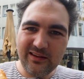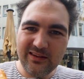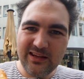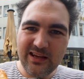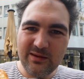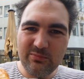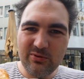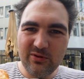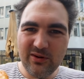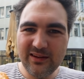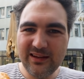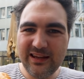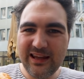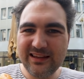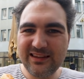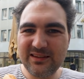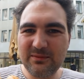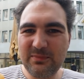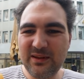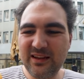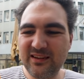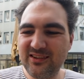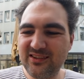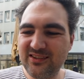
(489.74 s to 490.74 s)
deeper, it gets a
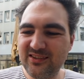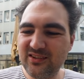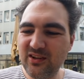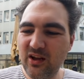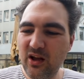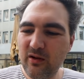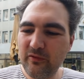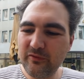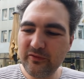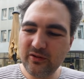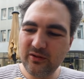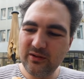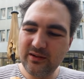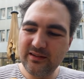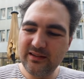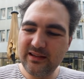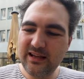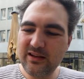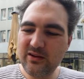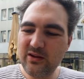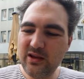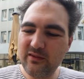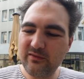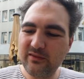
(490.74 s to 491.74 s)
bit softer, and
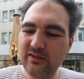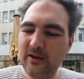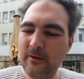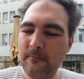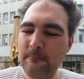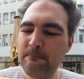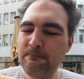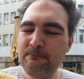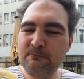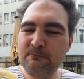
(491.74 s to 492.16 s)
then you have the